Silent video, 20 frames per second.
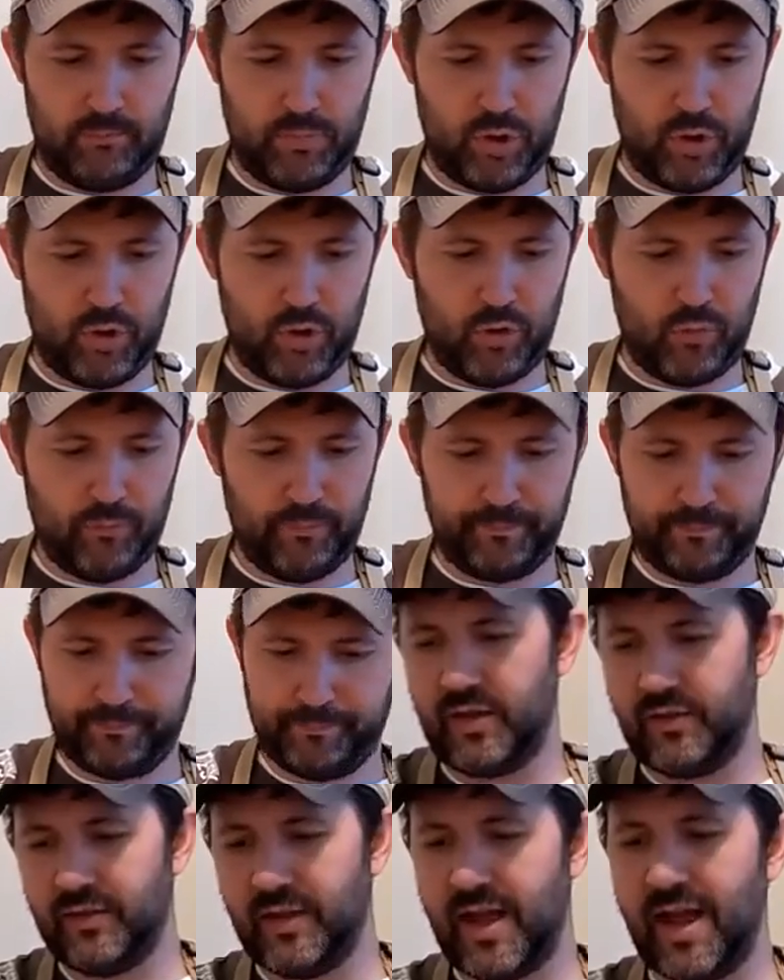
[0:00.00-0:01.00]
Boom.
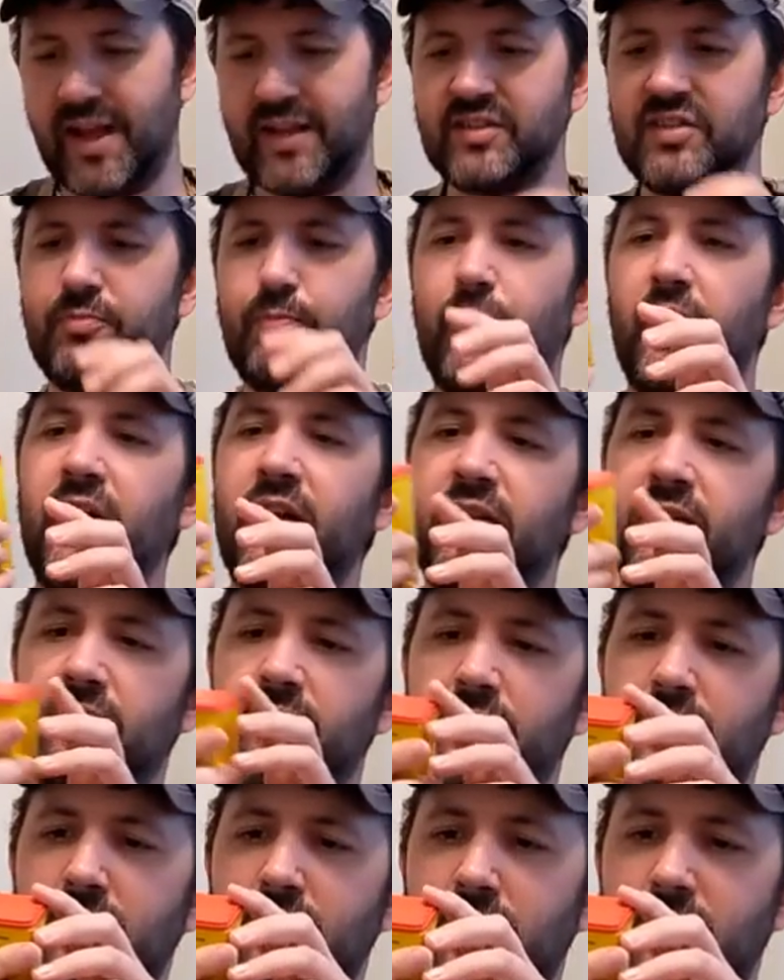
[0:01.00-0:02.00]
Last
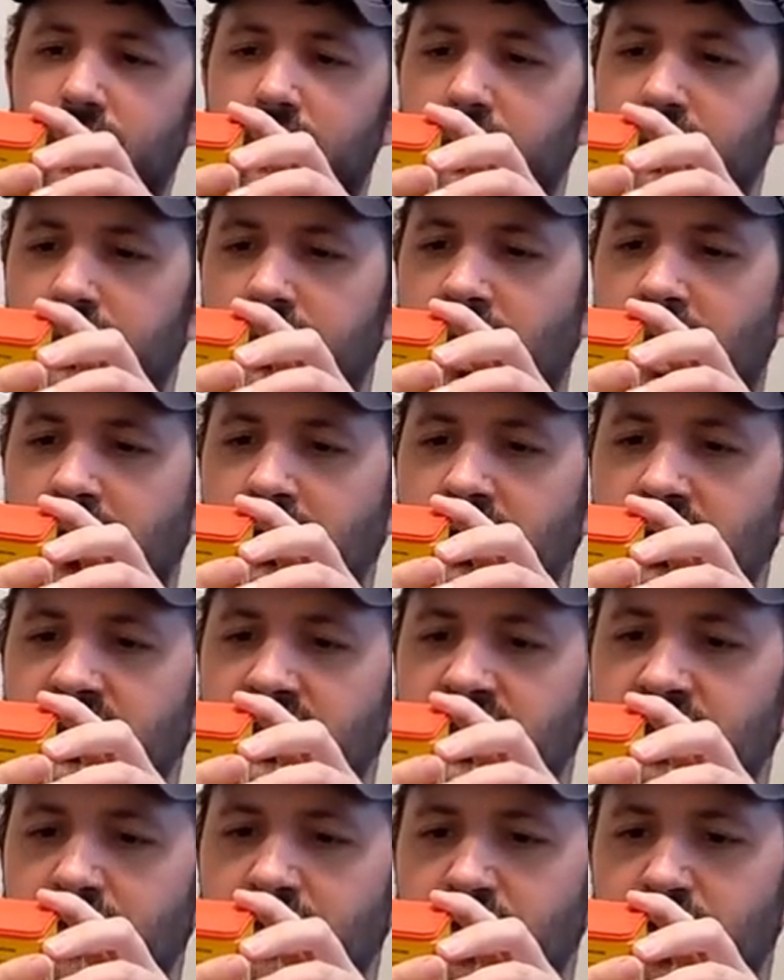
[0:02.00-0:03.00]
but not
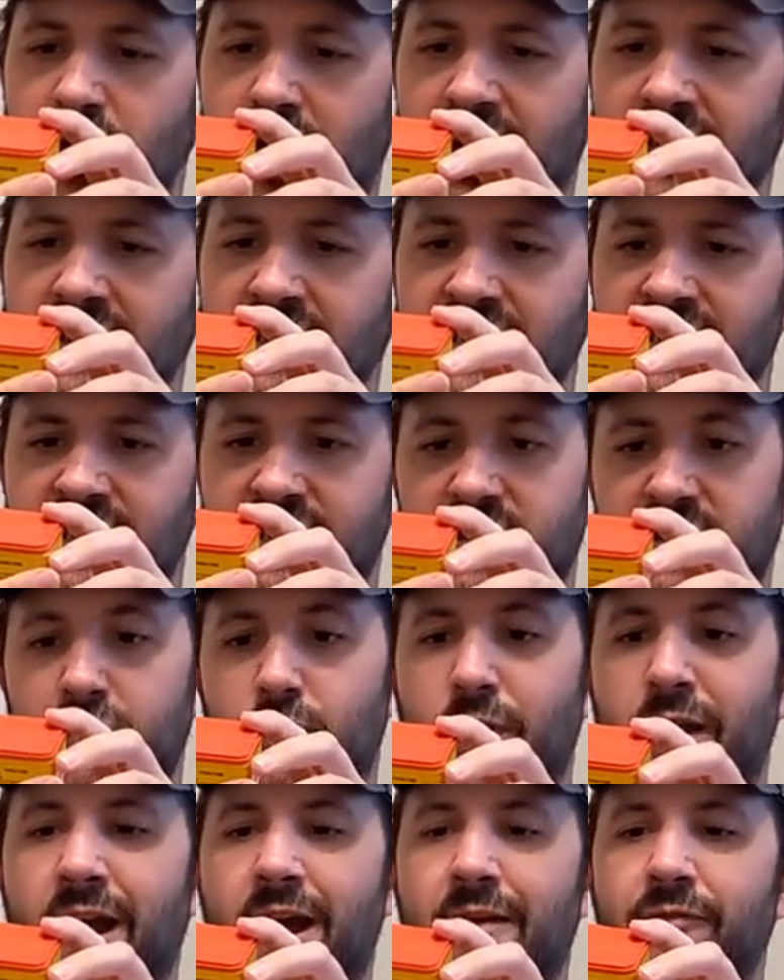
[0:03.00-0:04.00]
least of the dry
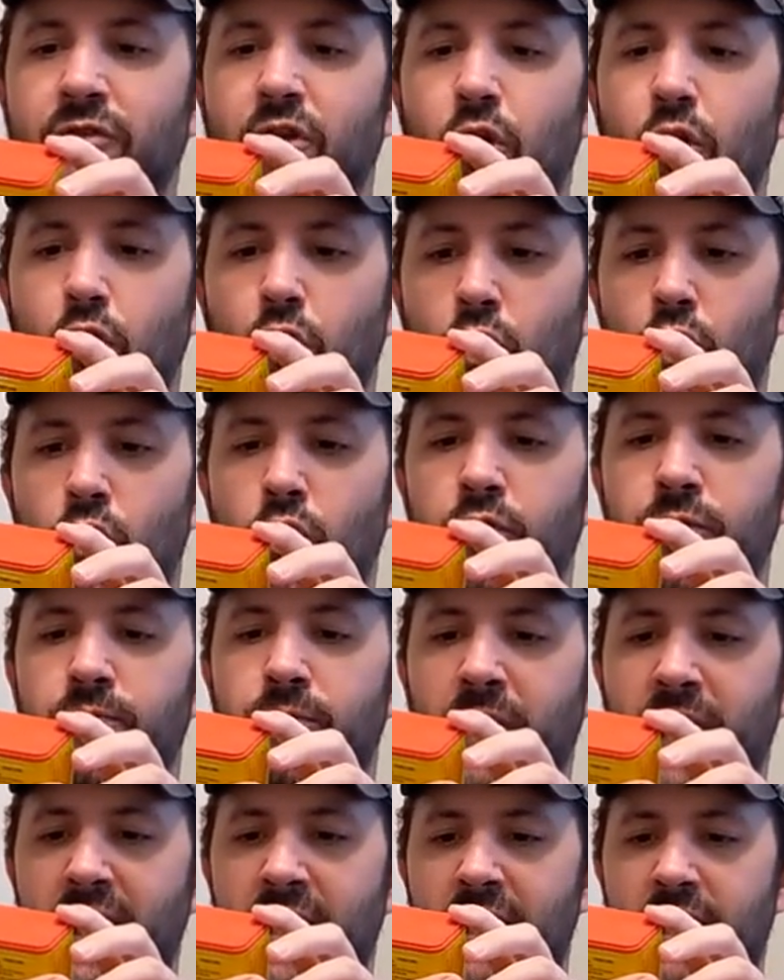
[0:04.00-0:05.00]
seasonings, we have the
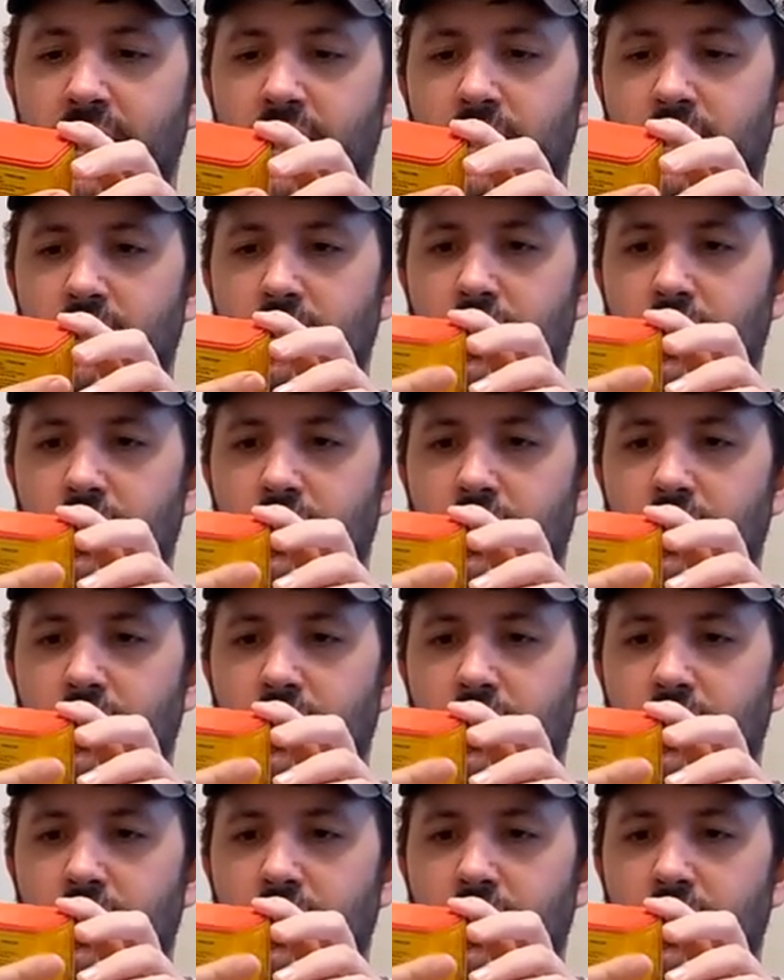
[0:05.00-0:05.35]
Old Bay,